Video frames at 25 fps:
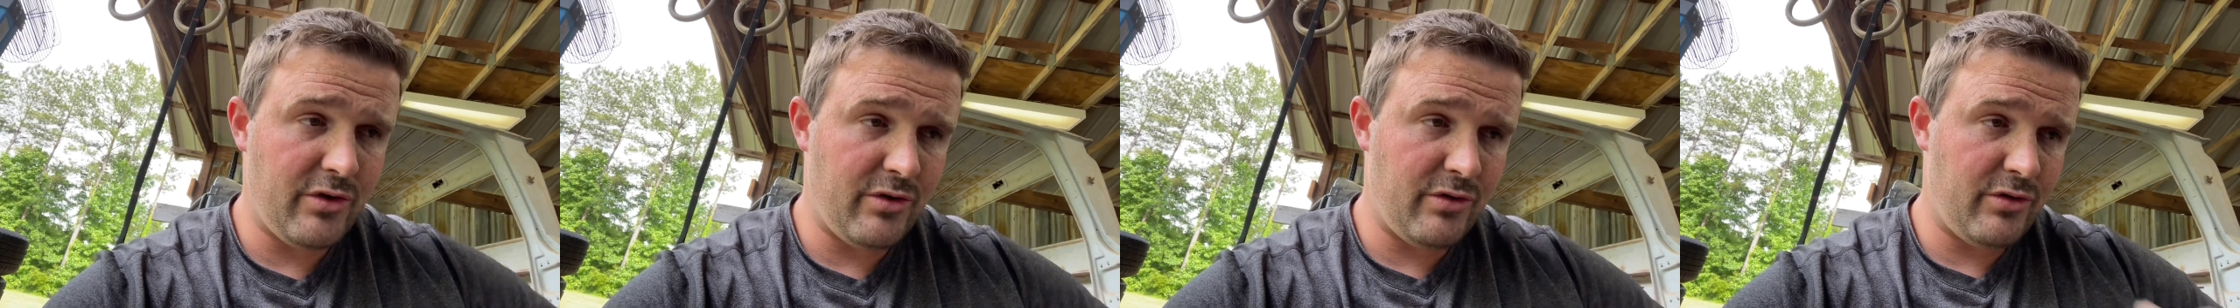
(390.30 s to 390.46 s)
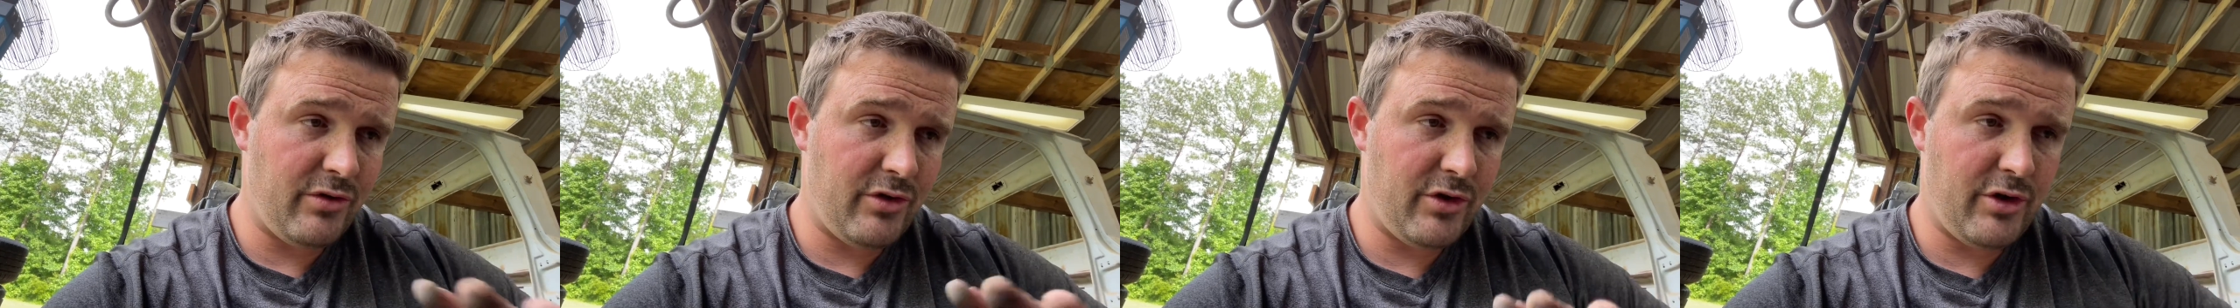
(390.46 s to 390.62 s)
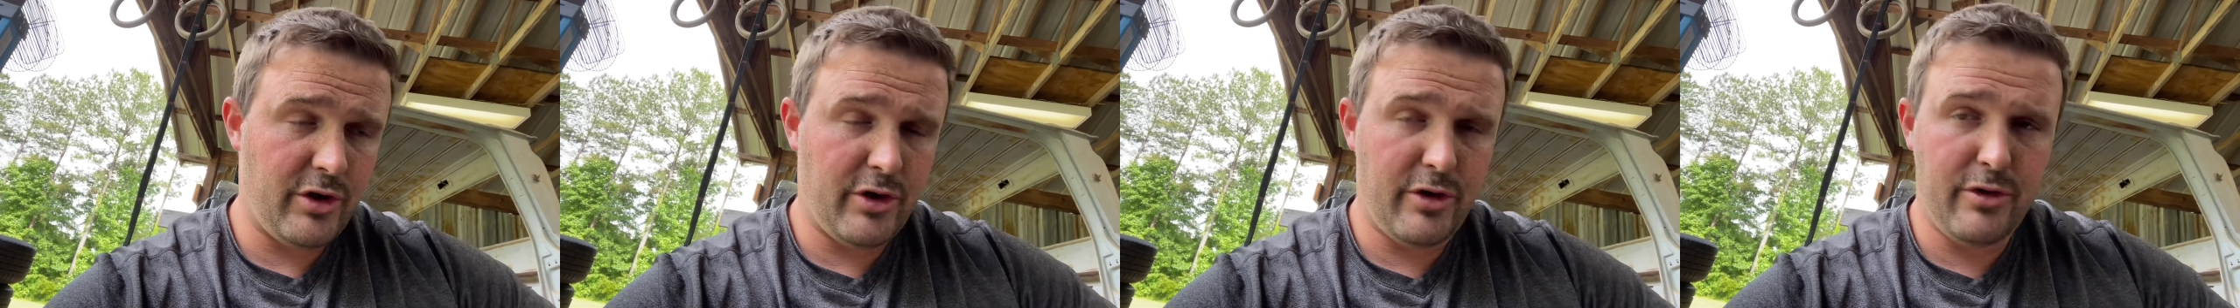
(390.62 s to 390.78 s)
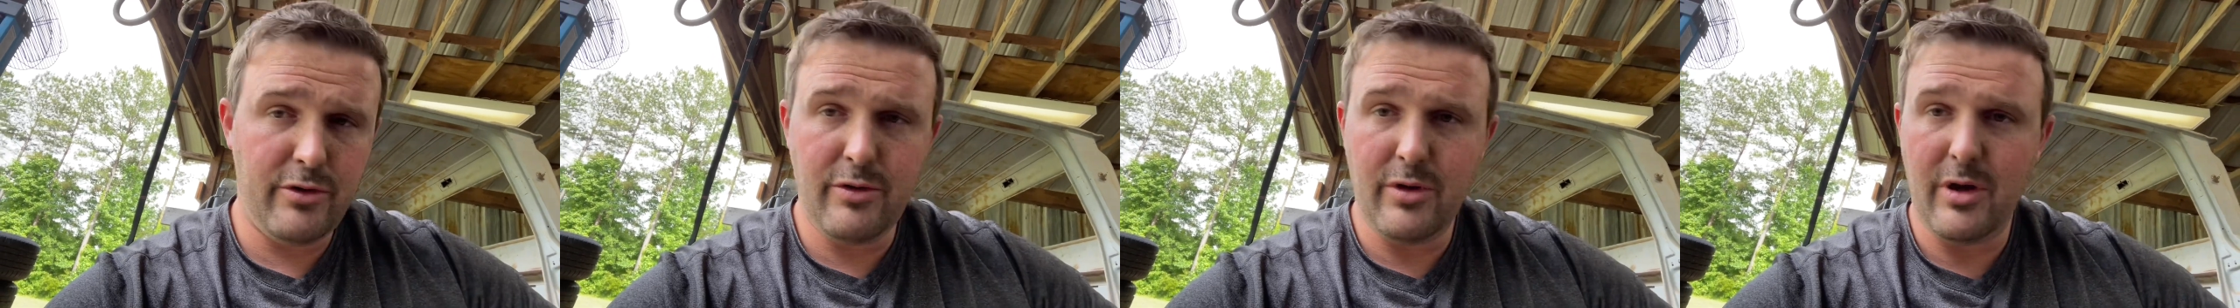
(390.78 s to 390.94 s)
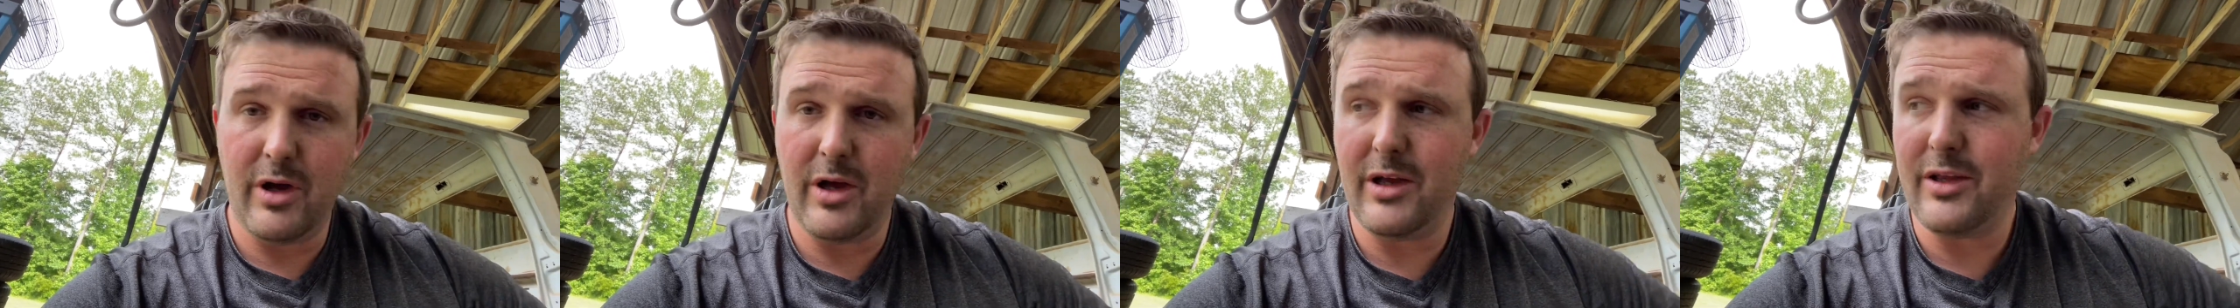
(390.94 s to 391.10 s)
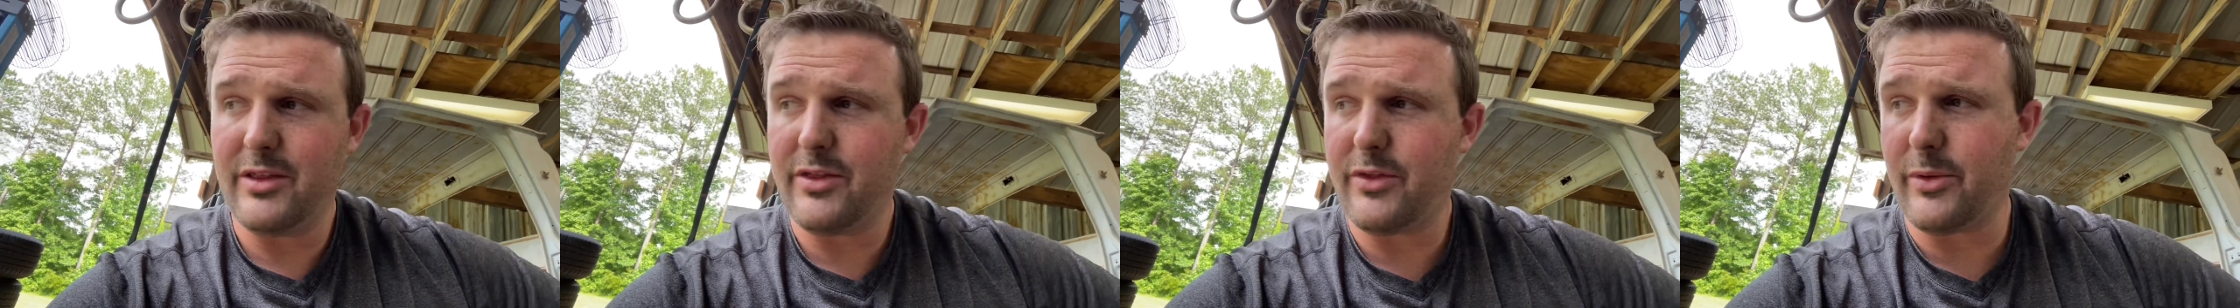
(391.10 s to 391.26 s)
2,
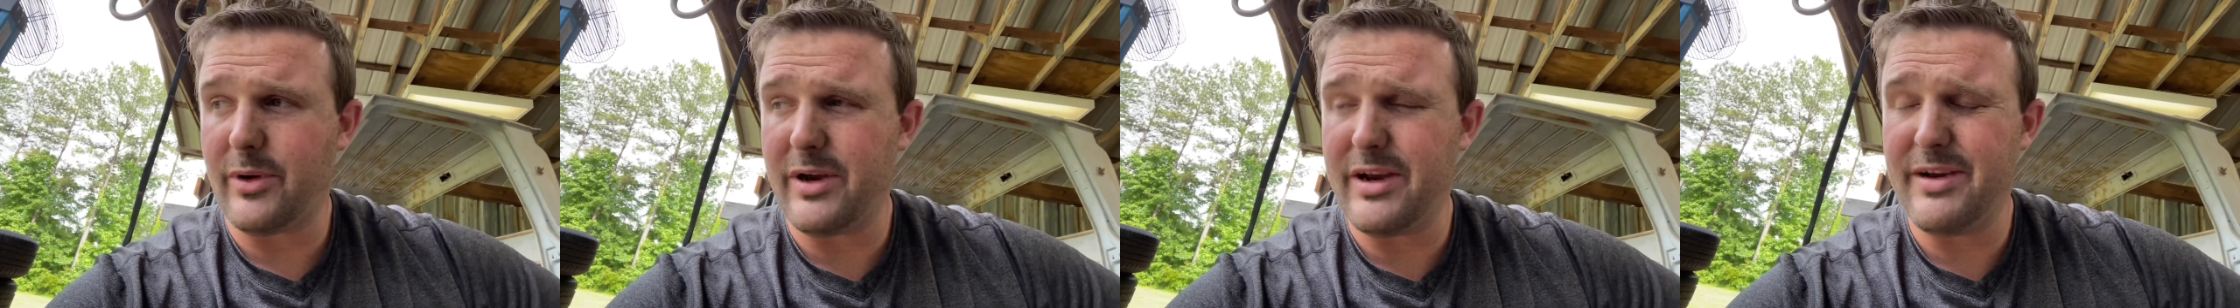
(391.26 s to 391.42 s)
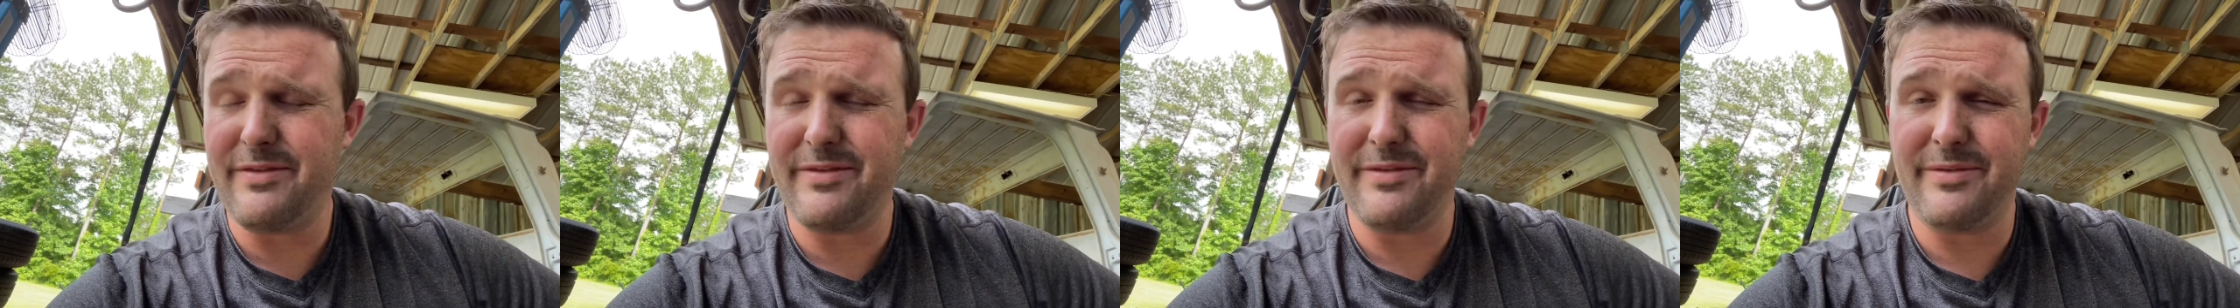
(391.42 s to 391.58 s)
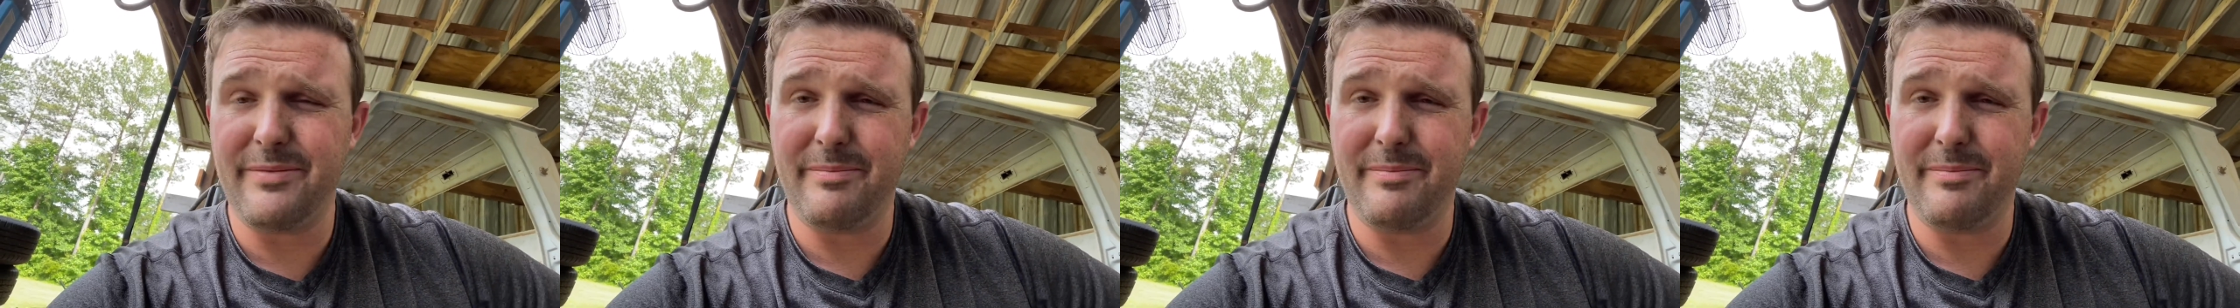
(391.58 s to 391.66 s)
3